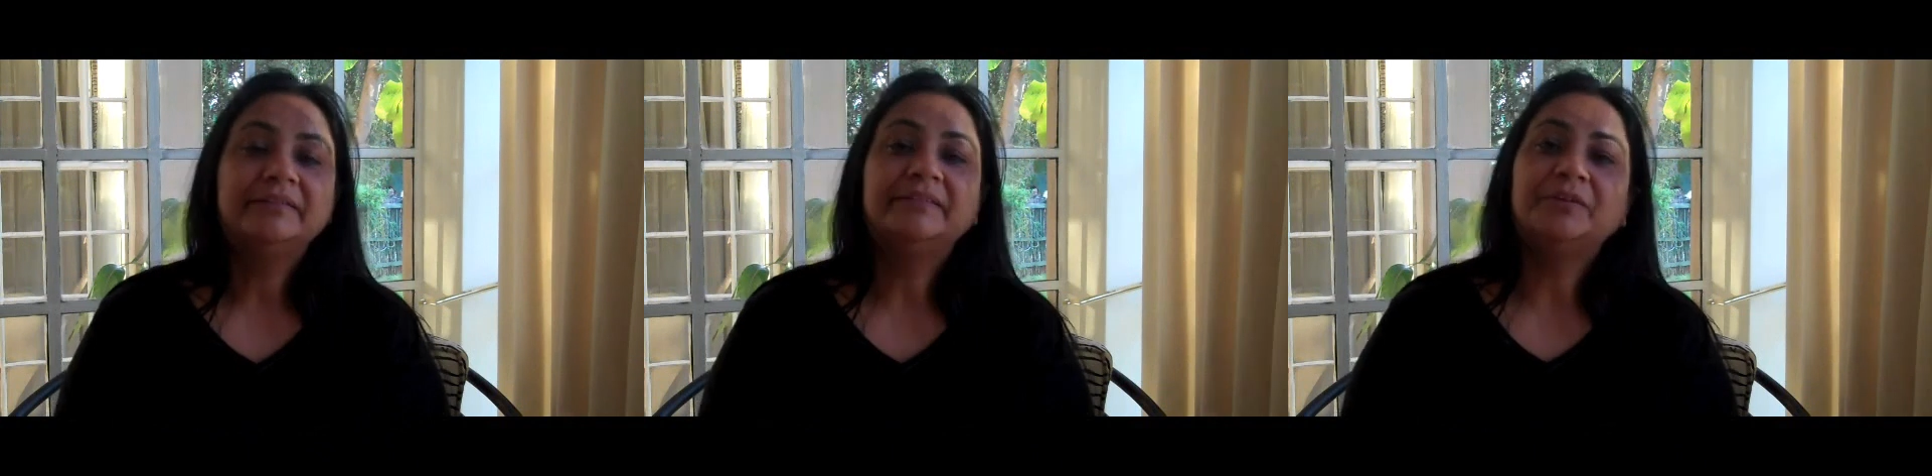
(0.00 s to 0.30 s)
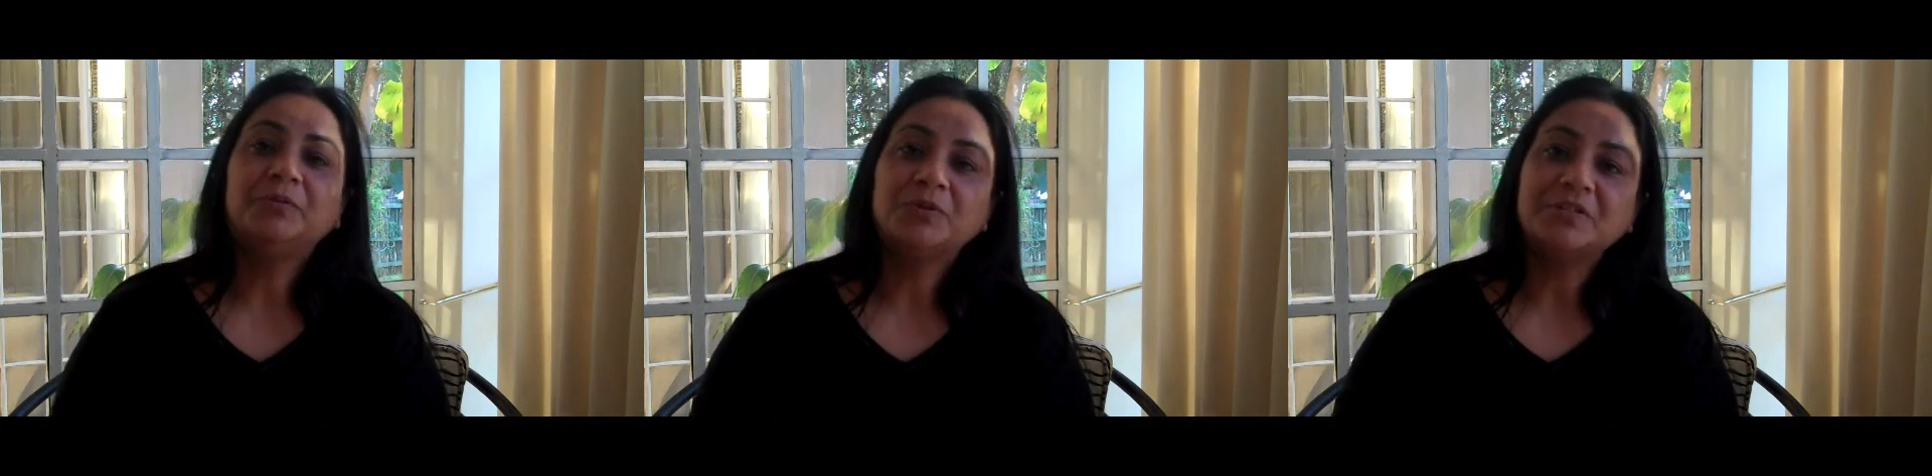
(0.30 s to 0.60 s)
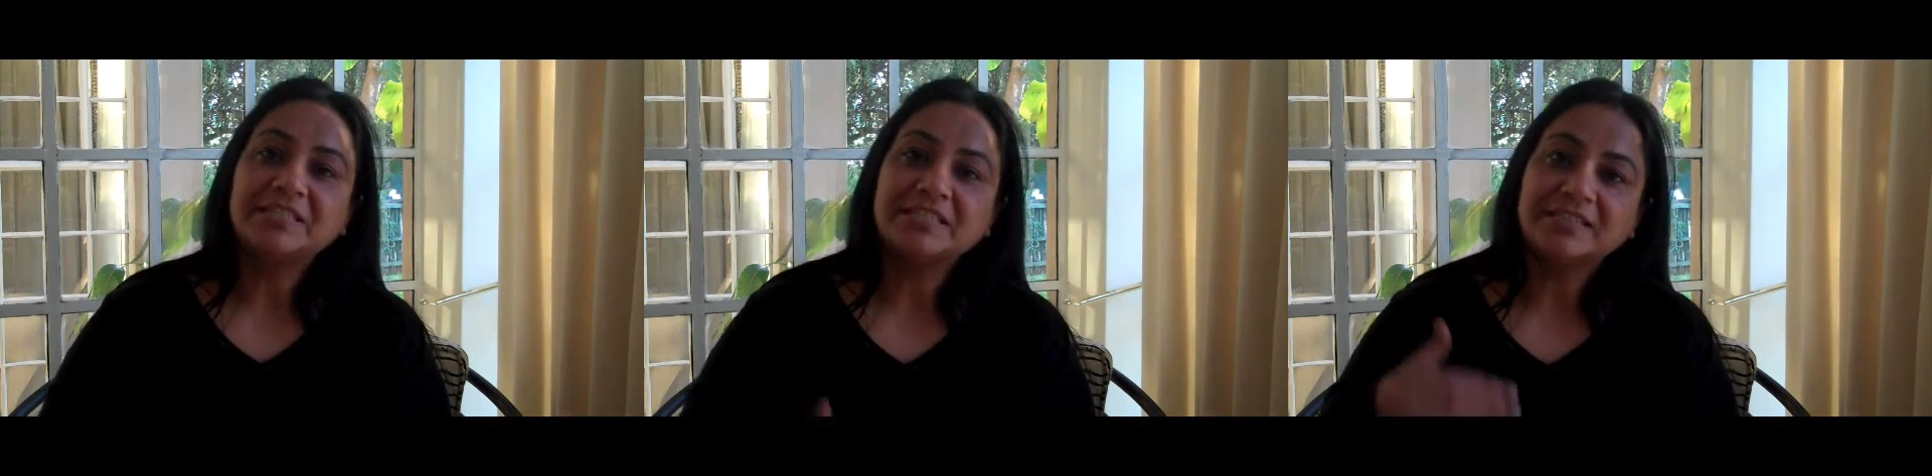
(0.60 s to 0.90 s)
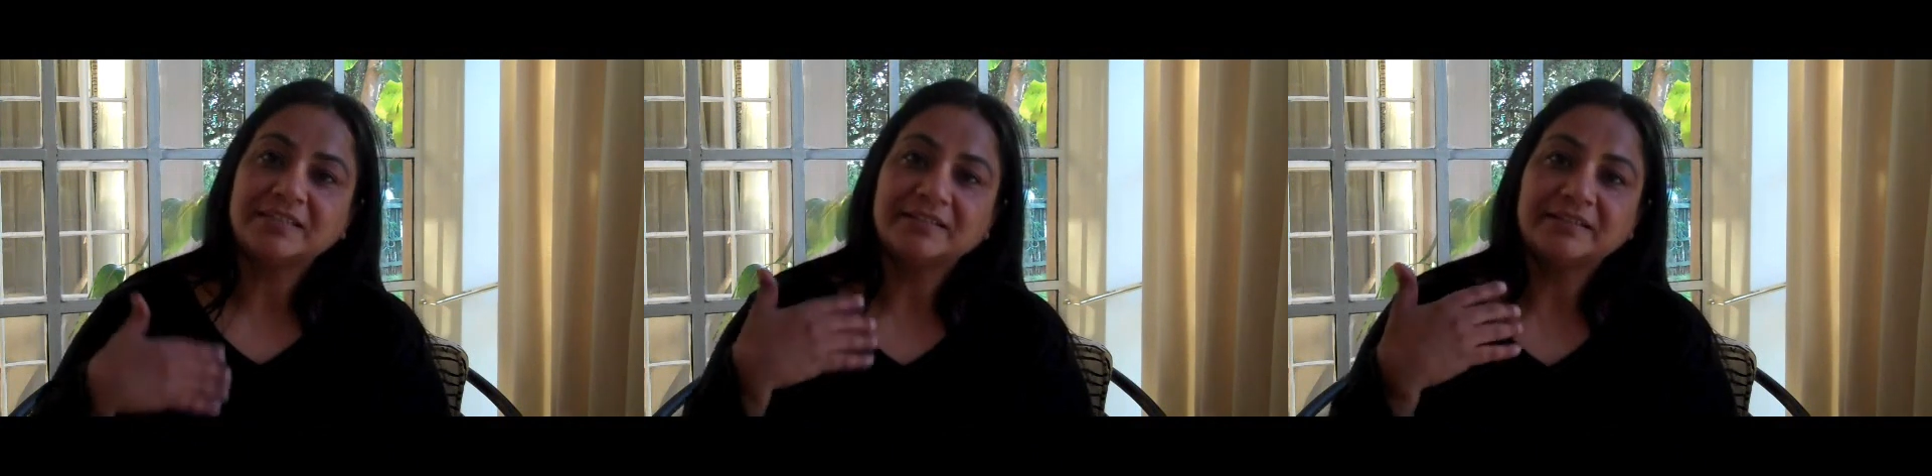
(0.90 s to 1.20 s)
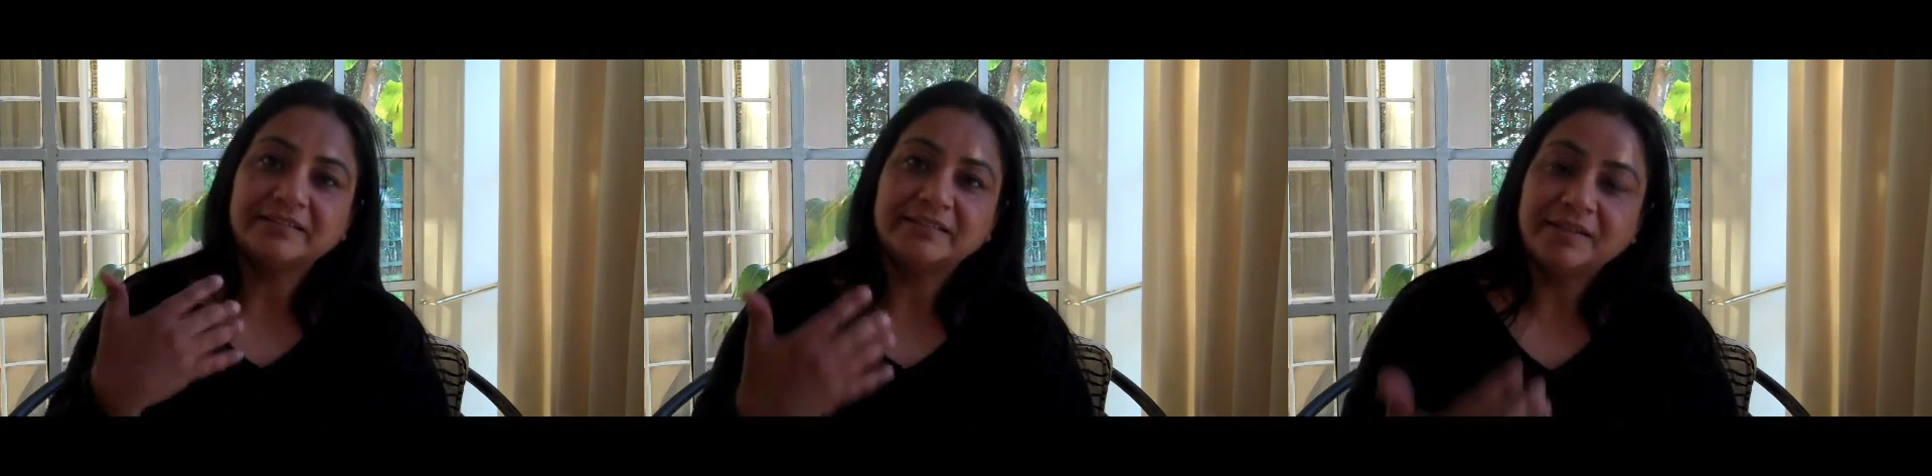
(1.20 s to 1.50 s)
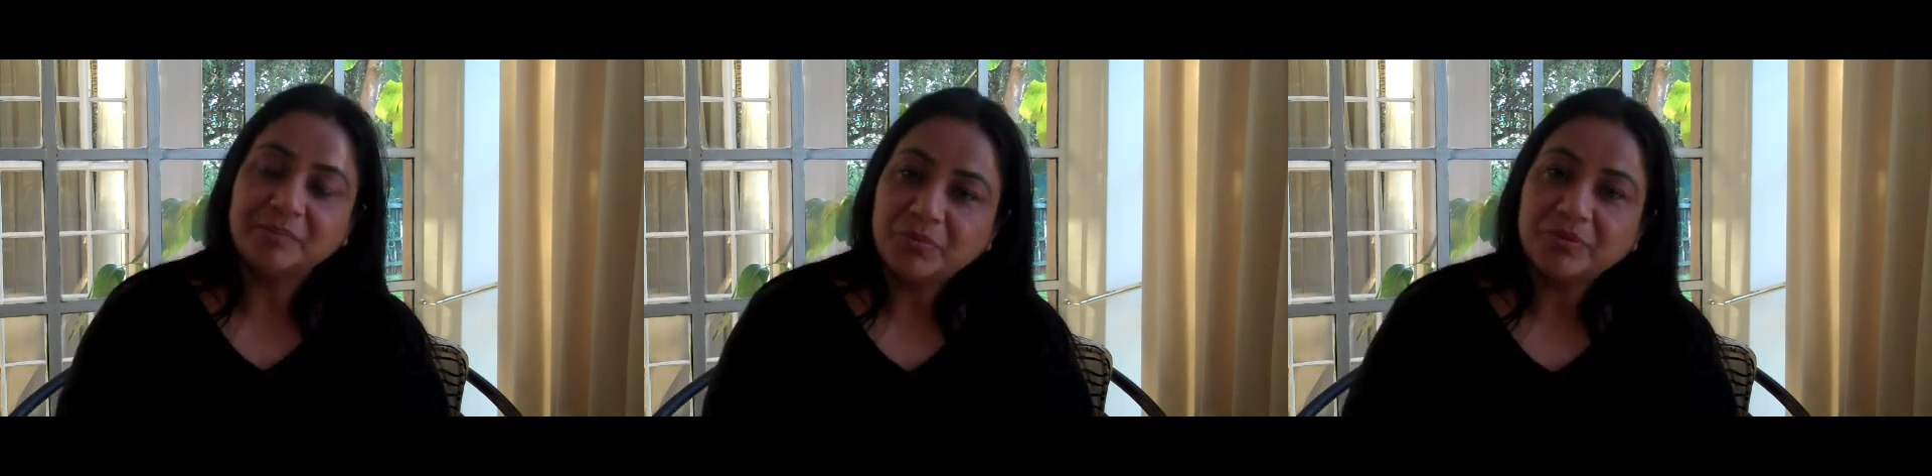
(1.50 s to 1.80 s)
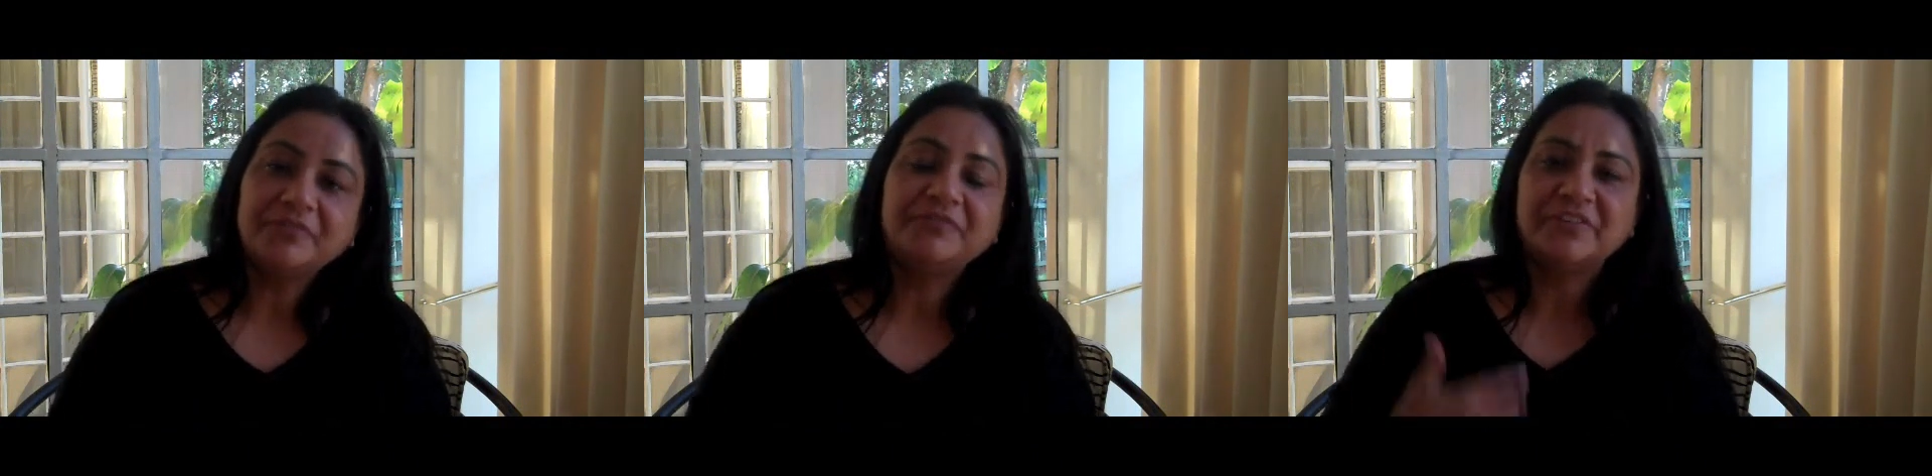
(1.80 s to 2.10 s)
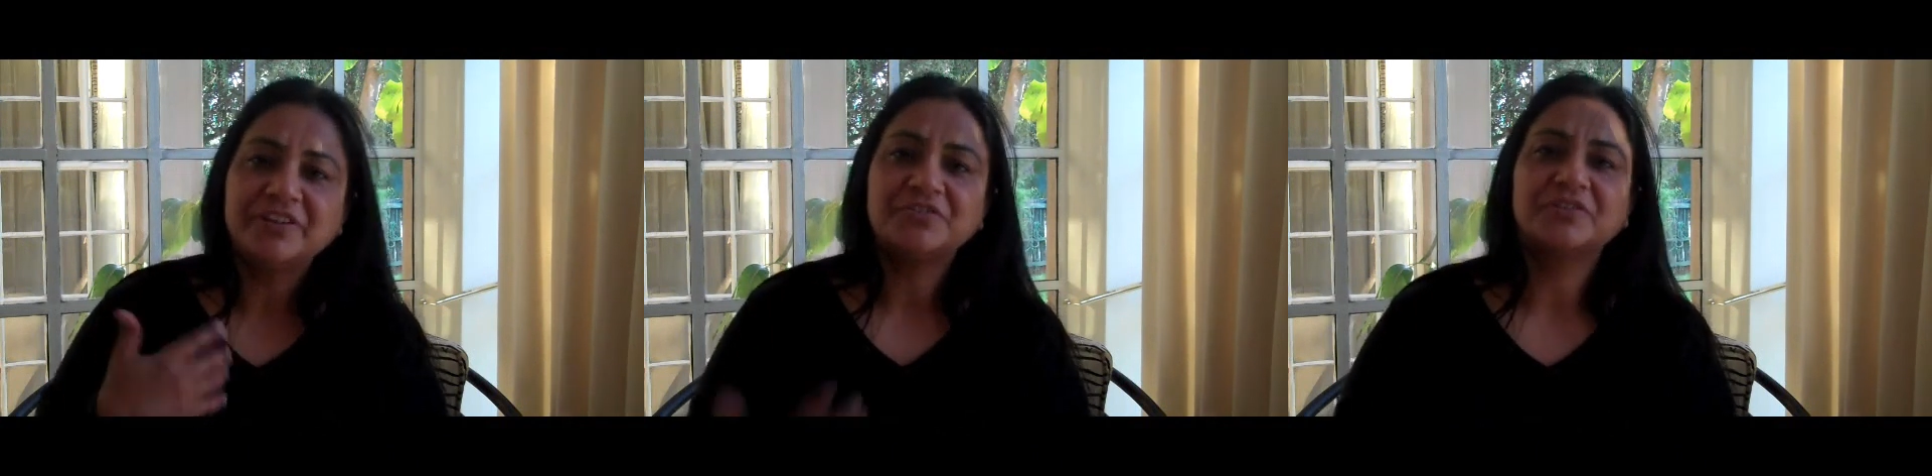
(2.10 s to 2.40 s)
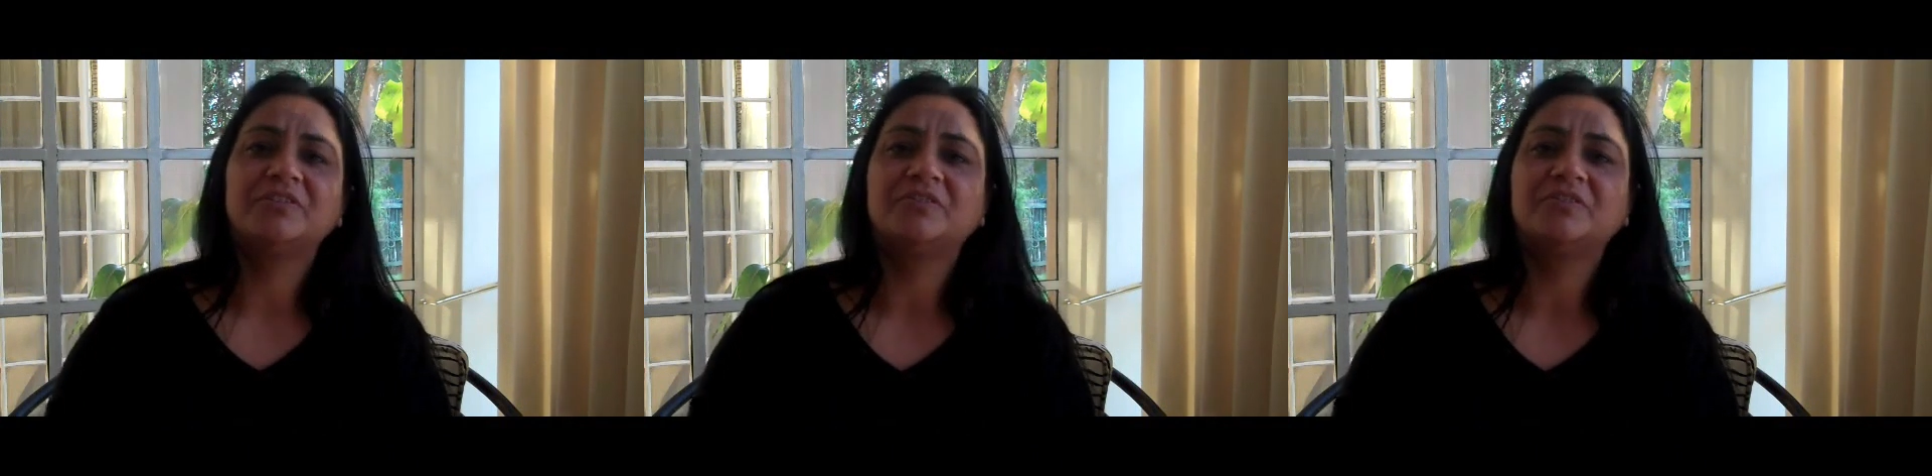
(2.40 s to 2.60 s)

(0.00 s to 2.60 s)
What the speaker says: There was then proliferation